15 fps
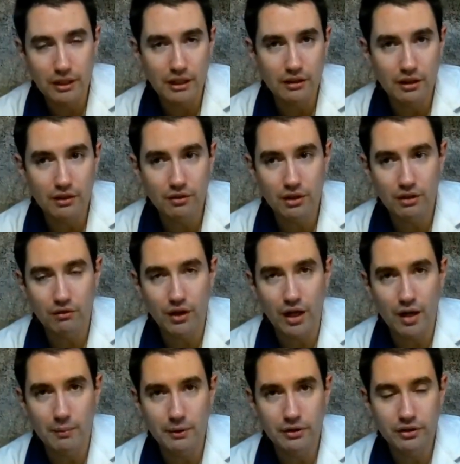They live in
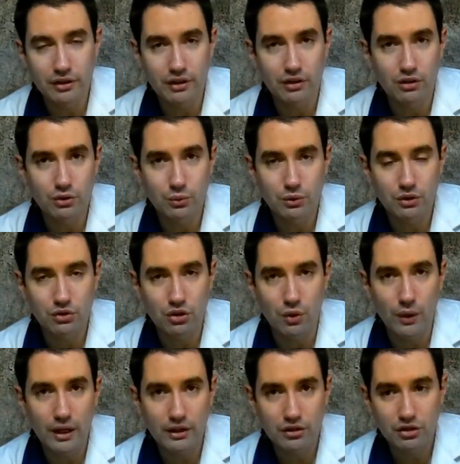environments on the earth where there's no
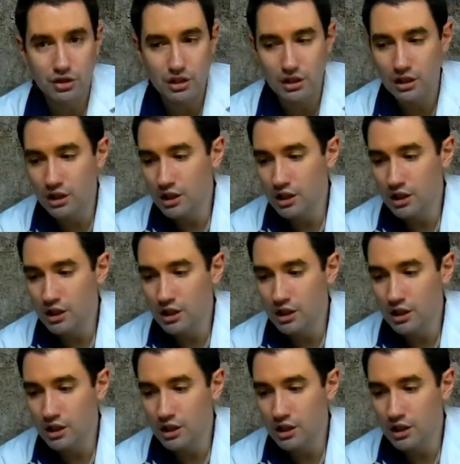oxygen.